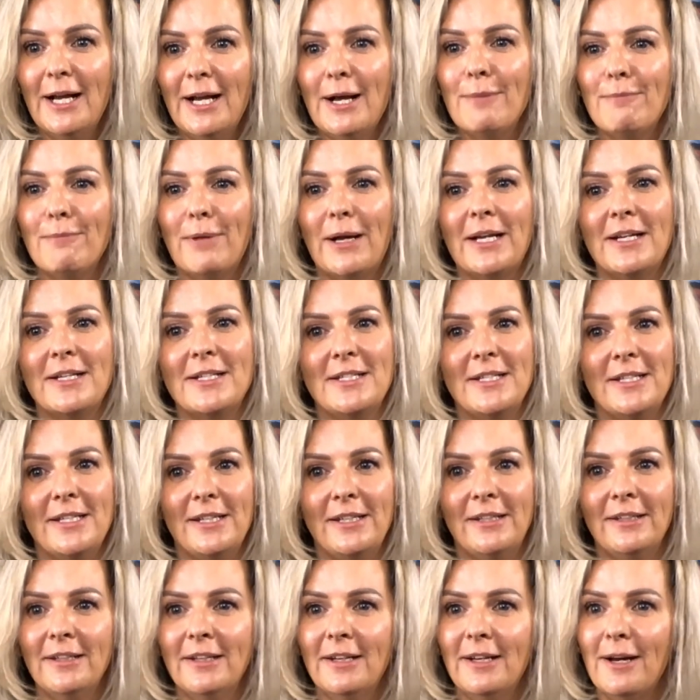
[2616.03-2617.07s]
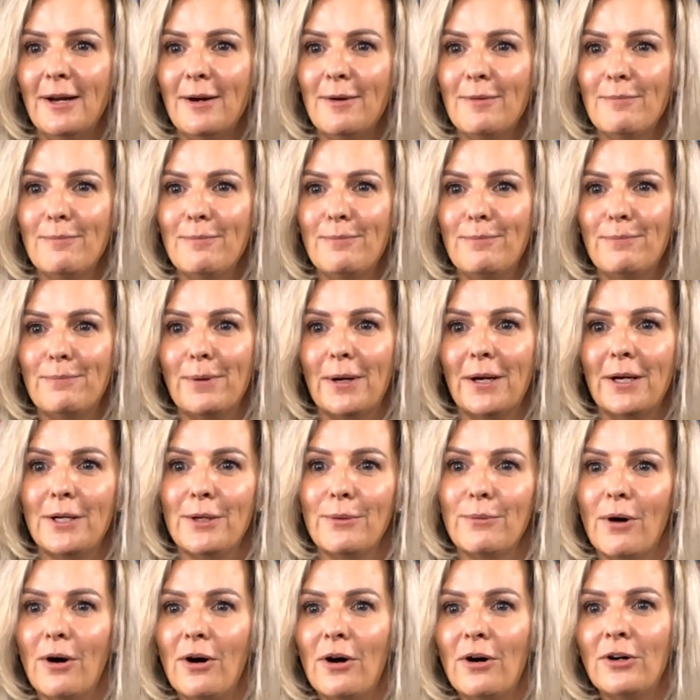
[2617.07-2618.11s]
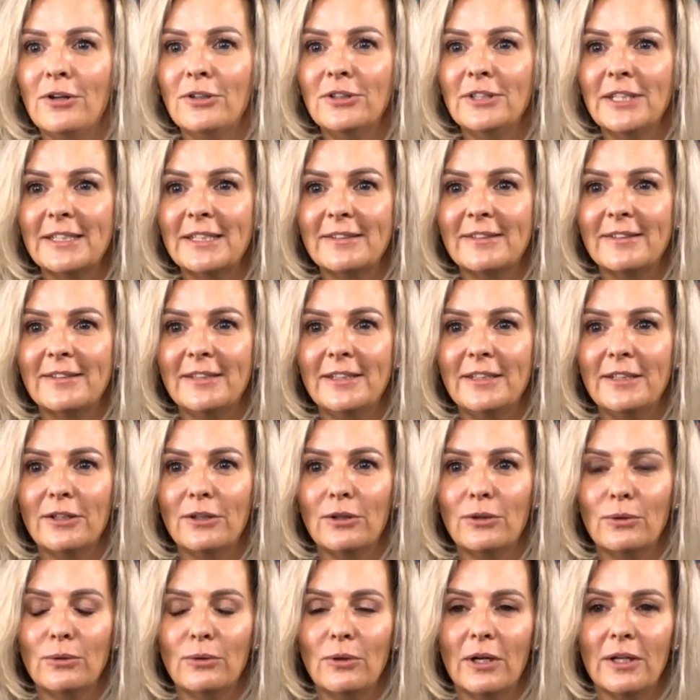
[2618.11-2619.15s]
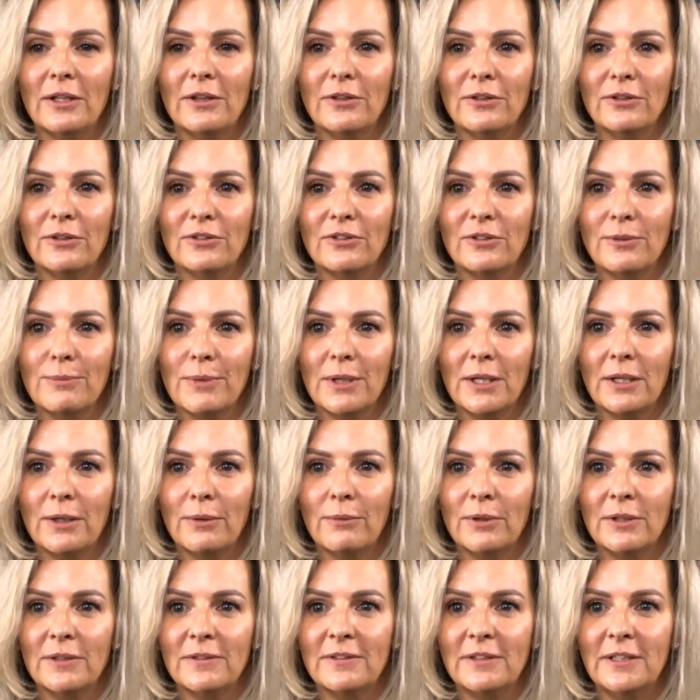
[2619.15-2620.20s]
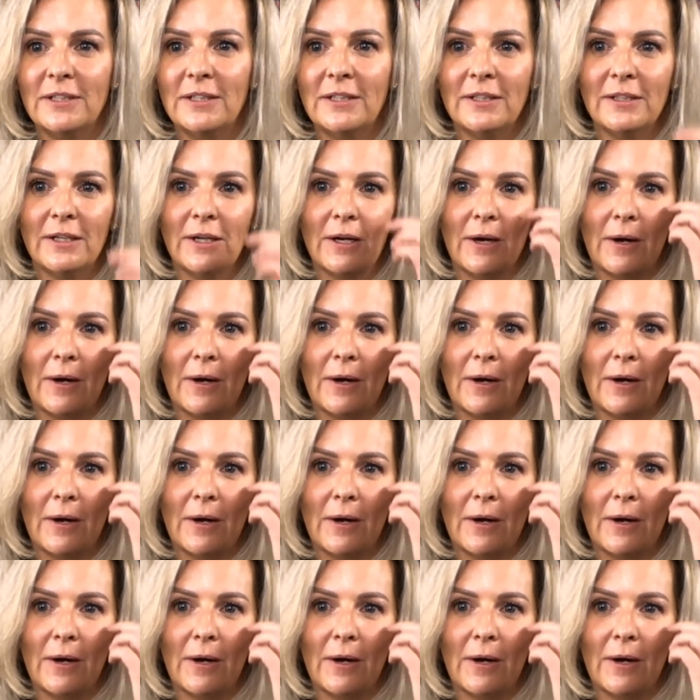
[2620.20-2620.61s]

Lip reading: Mike D, bye to you all. Let's see. Oh, there's something I want to see.